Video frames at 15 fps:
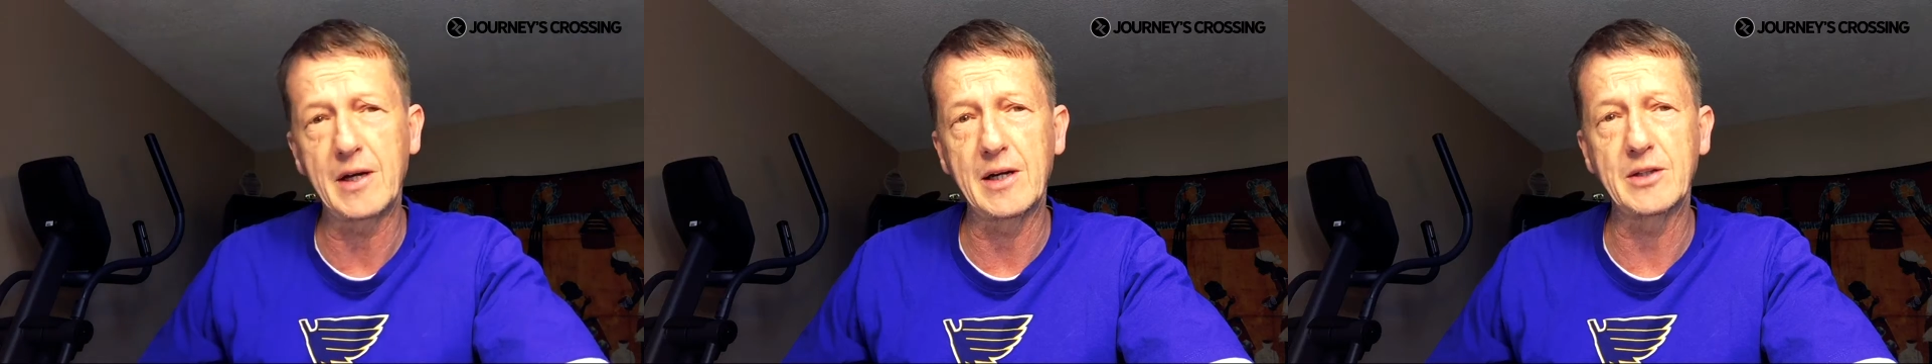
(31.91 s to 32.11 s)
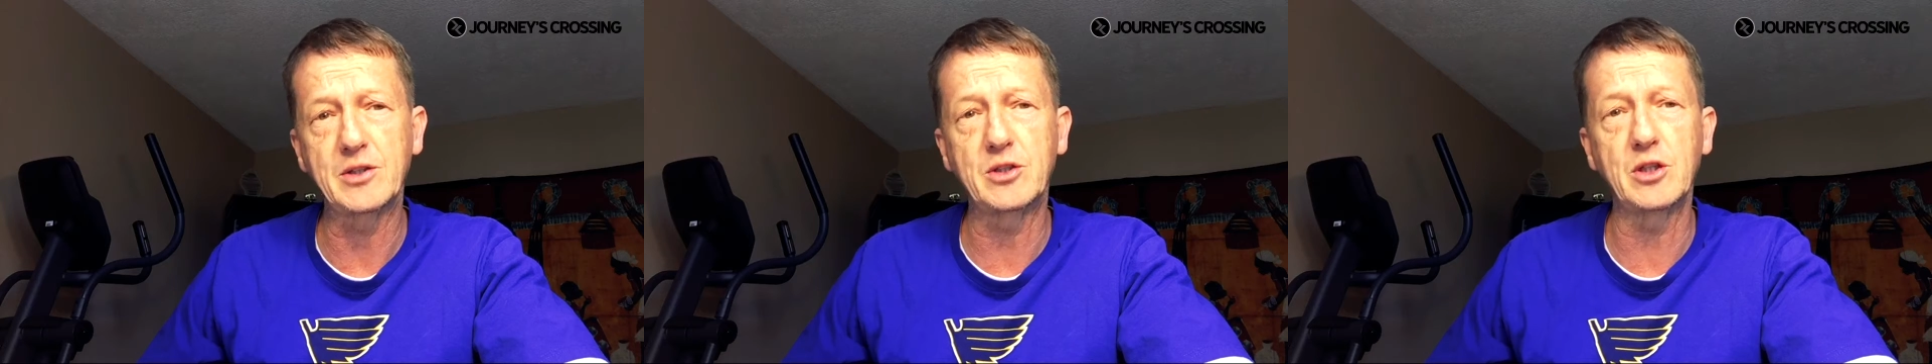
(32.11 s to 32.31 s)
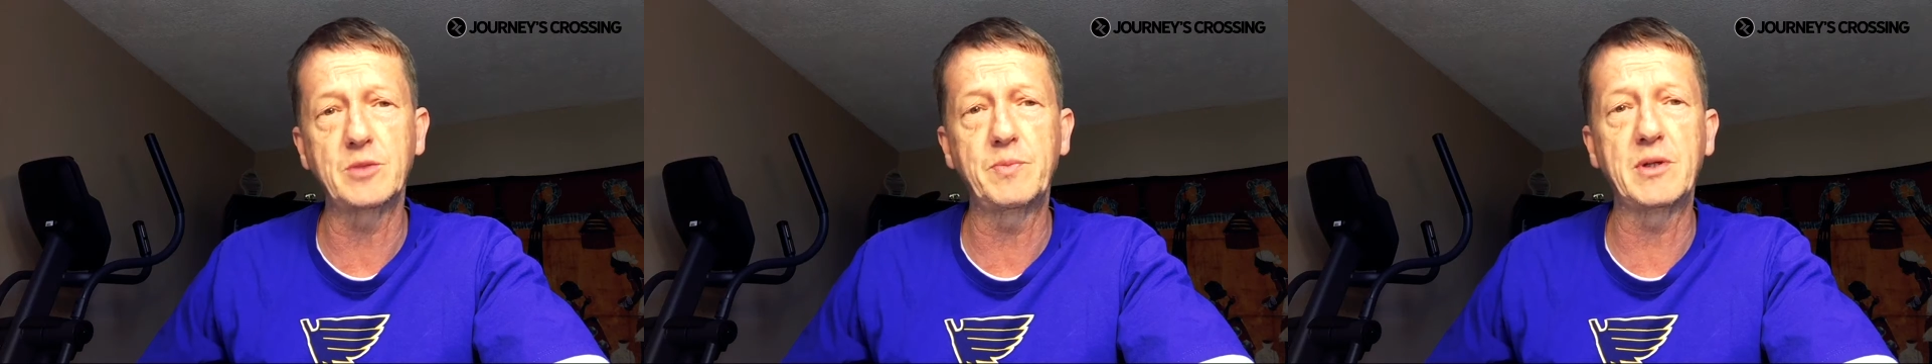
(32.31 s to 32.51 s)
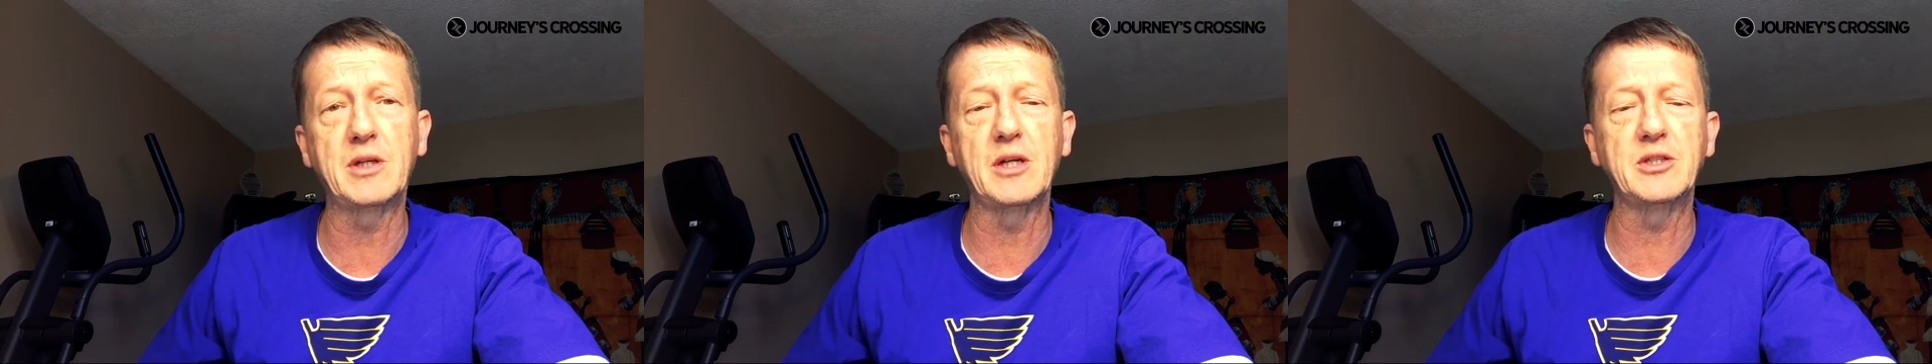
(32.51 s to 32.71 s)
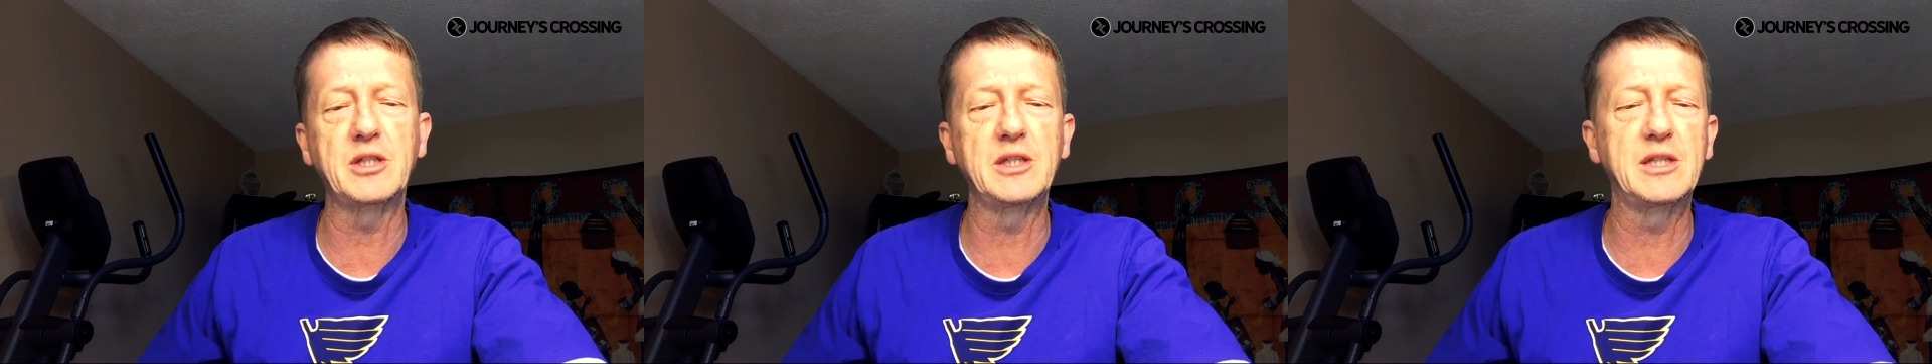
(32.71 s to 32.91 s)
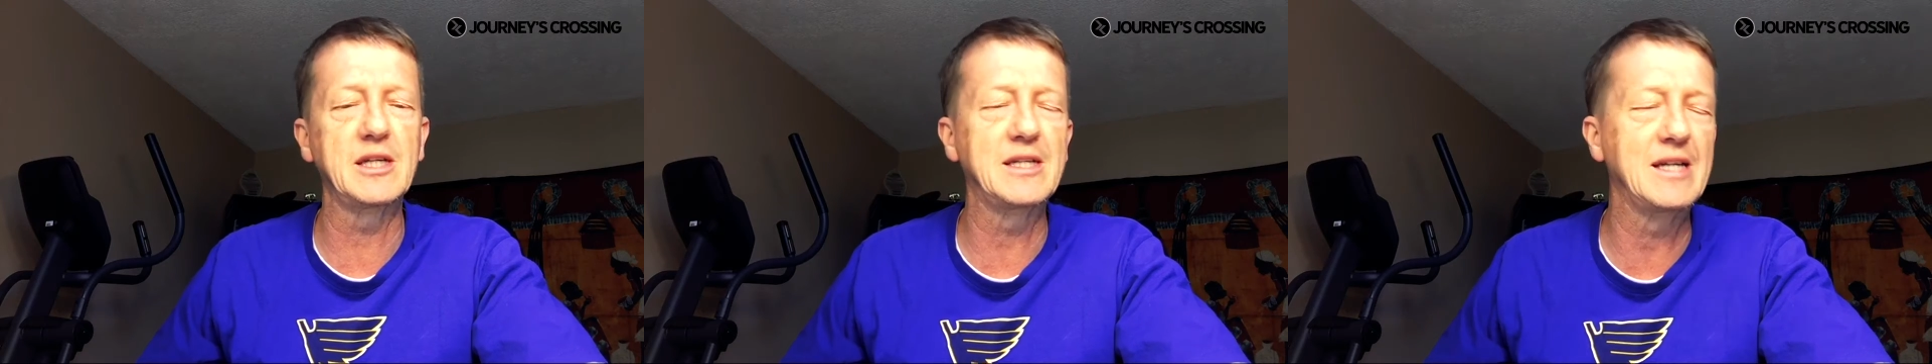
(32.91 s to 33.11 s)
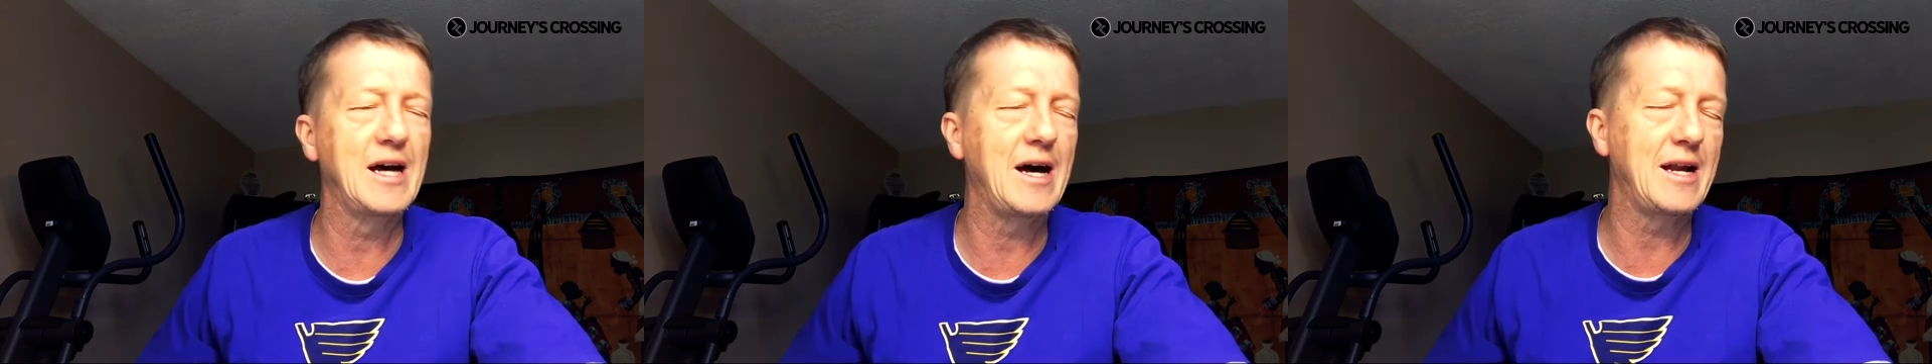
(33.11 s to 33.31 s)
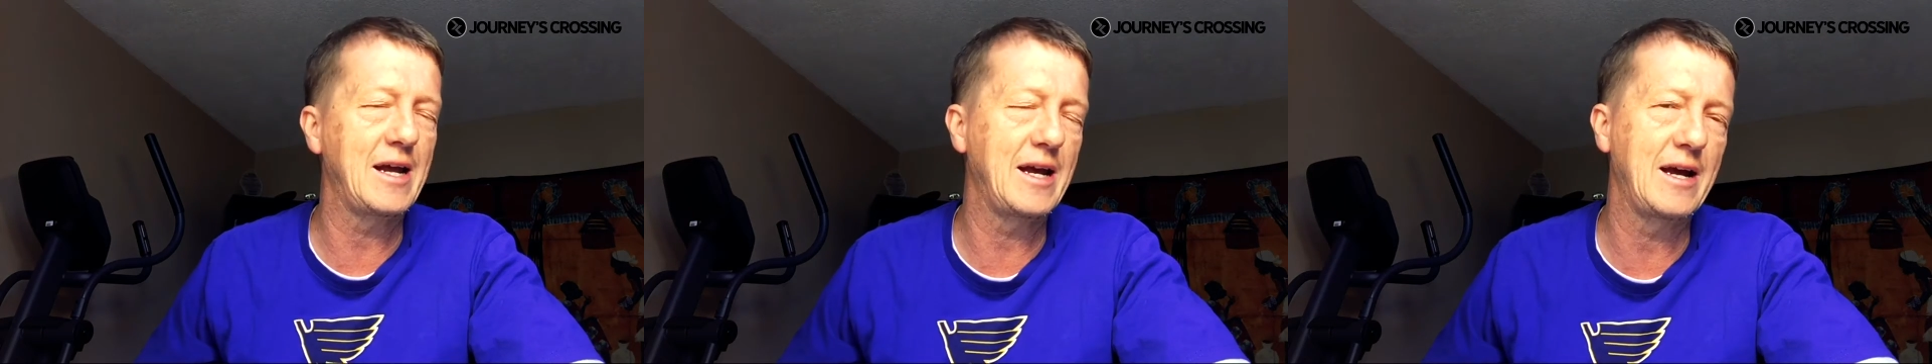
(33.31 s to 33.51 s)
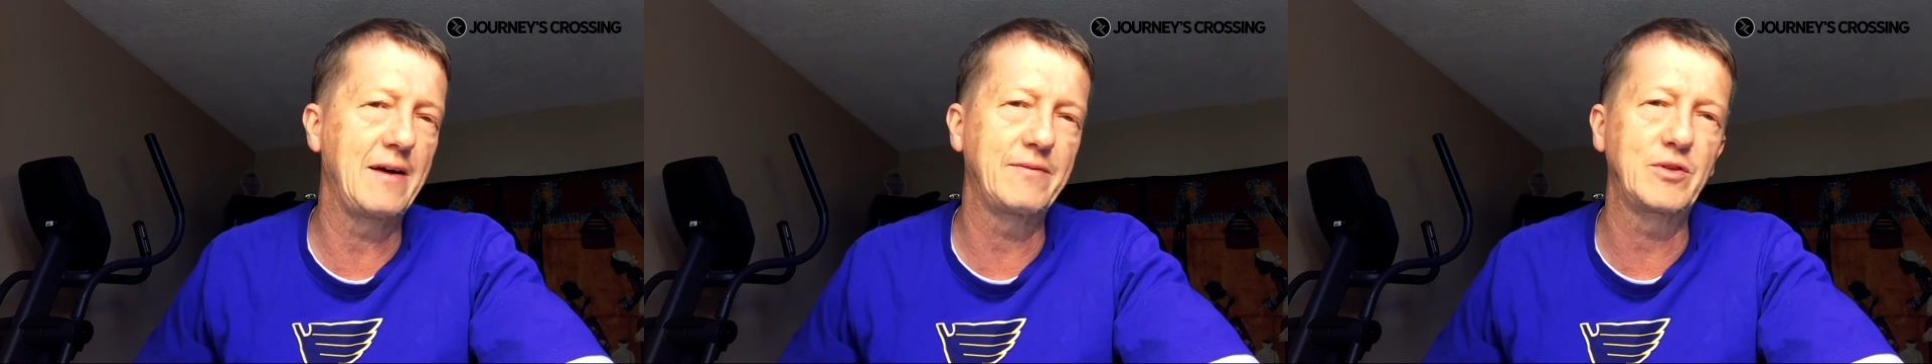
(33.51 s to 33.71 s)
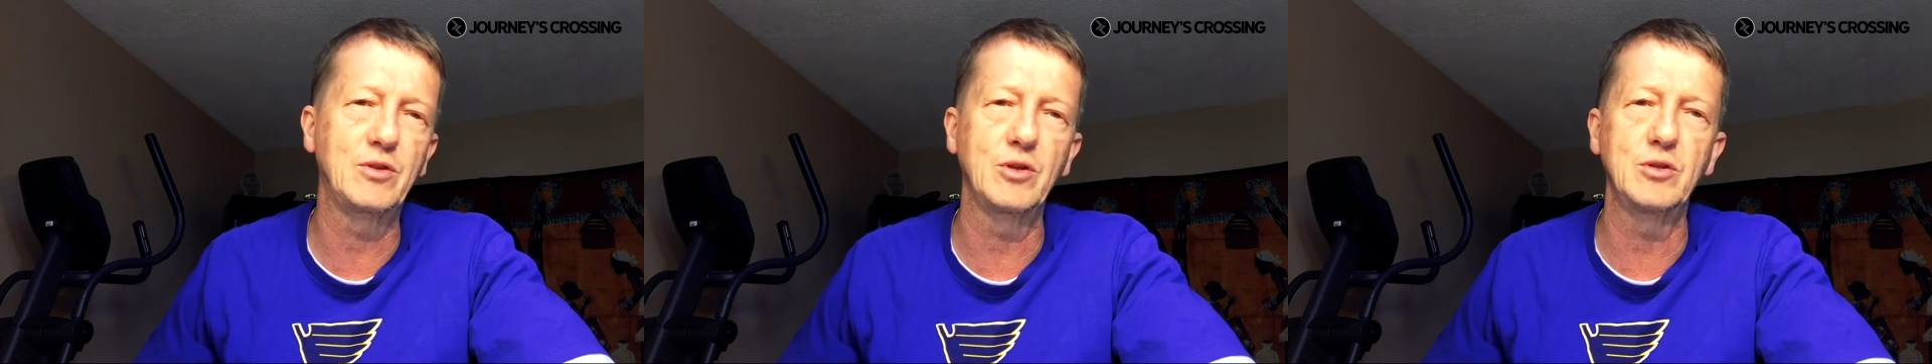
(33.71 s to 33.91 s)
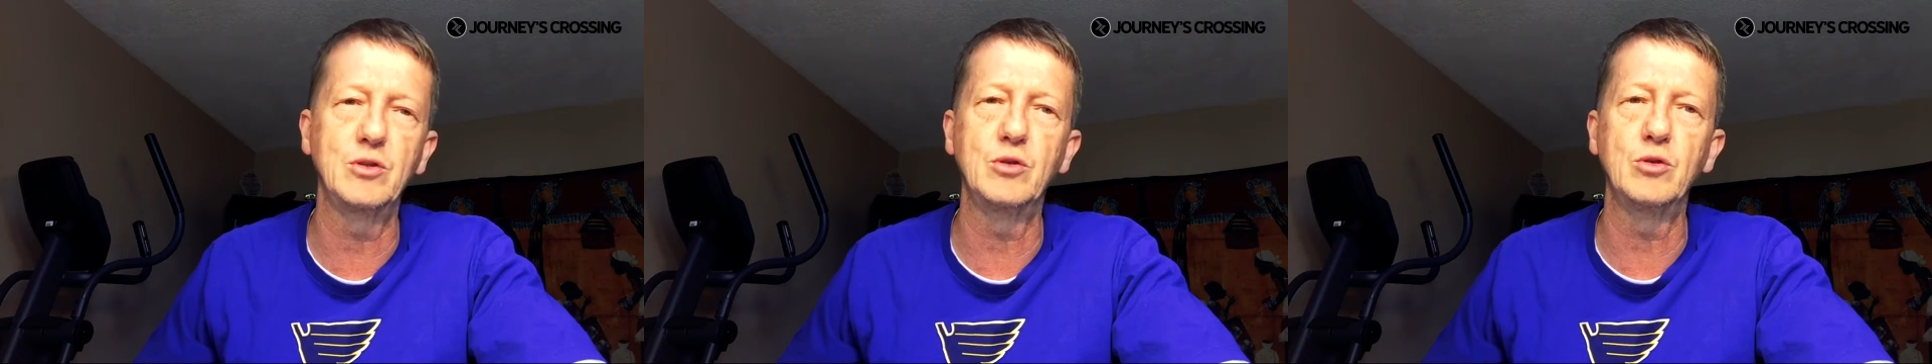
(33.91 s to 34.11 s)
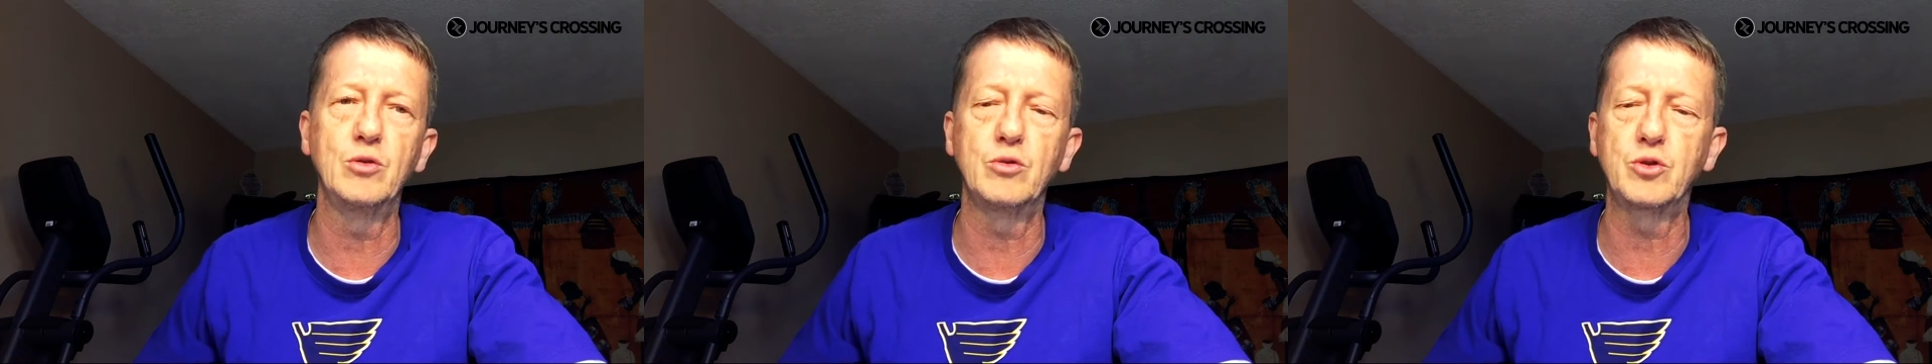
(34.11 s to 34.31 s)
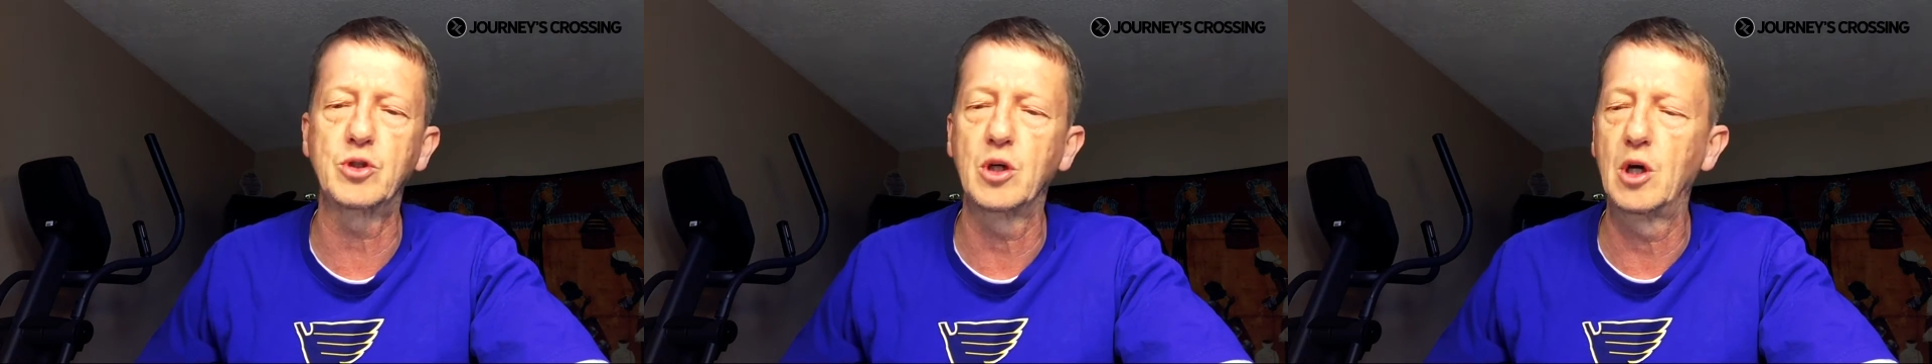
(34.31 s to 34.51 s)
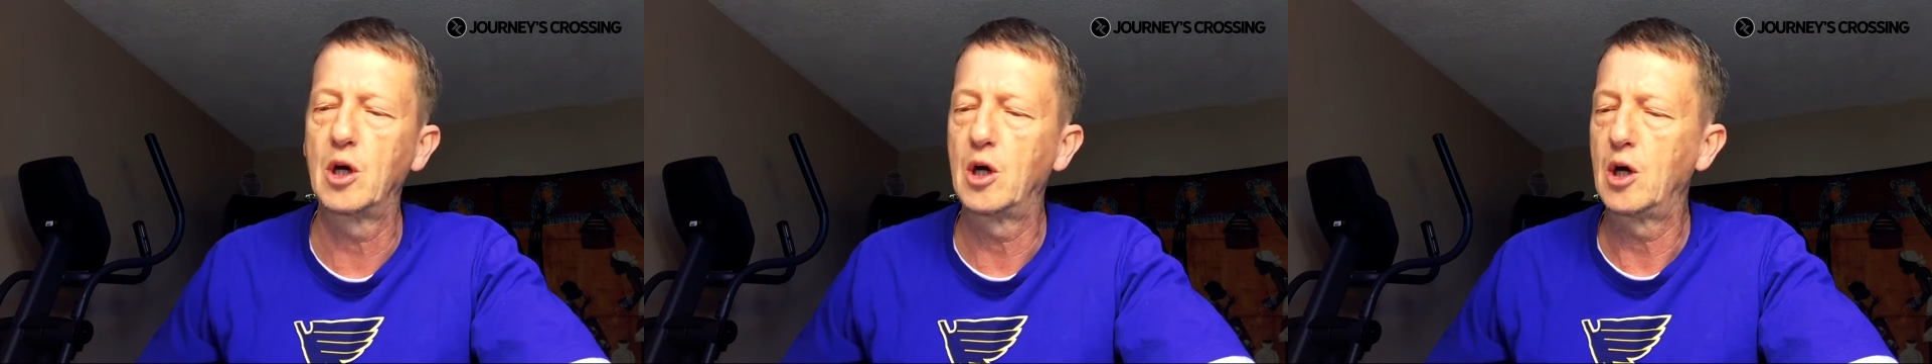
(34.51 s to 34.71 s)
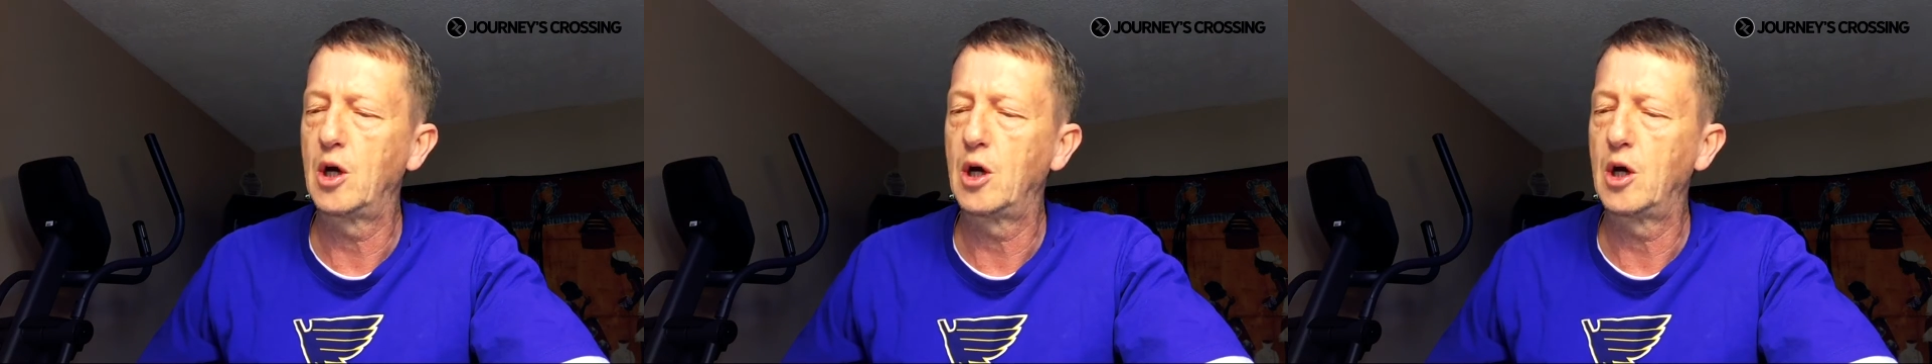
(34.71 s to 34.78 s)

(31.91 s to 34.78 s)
and it's just because he did not have good news